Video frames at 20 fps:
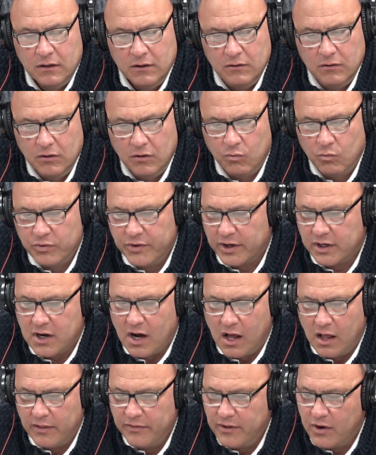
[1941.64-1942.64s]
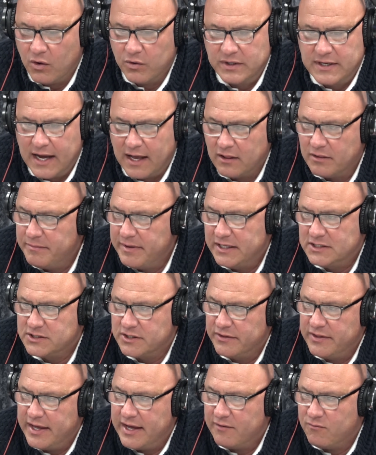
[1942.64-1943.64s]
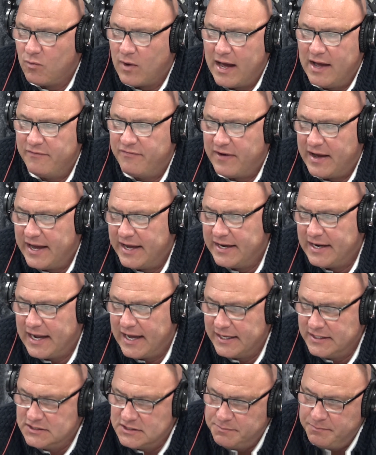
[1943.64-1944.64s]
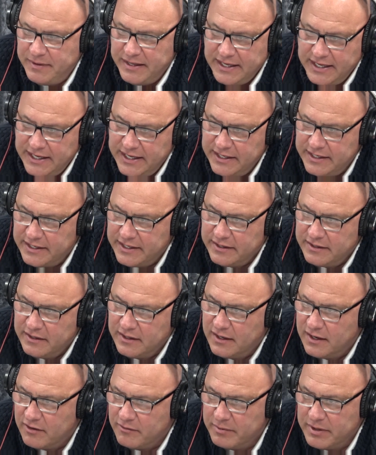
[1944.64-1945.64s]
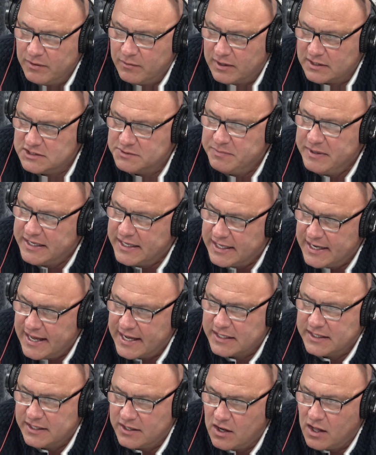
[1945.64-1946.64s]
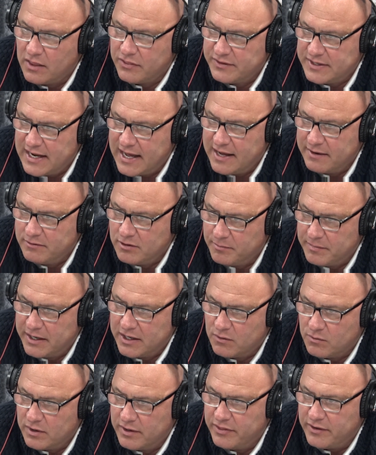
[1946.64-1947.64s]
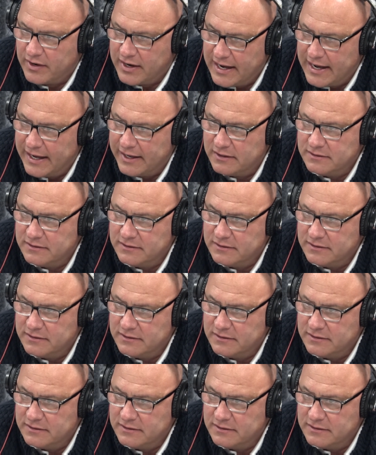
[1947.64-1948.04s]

they're calling the hotel to make sure they have Wi-Fi and high speed, and you know, everybody wants to be connected all the time, no matter where they're at.